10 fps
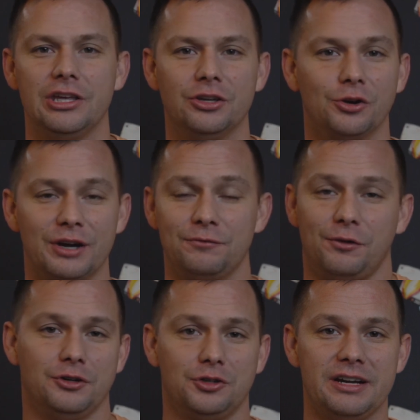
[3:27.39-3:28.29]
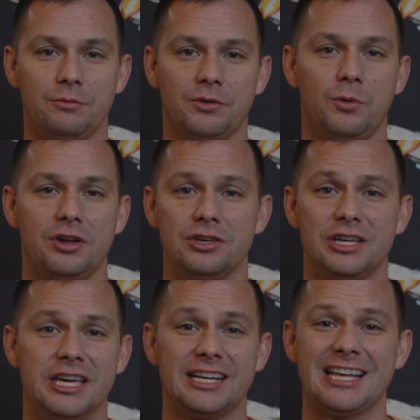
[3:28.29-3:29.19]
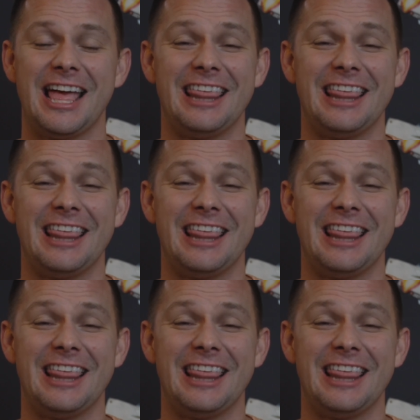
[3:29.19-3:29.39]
you're in for a treat with what you get.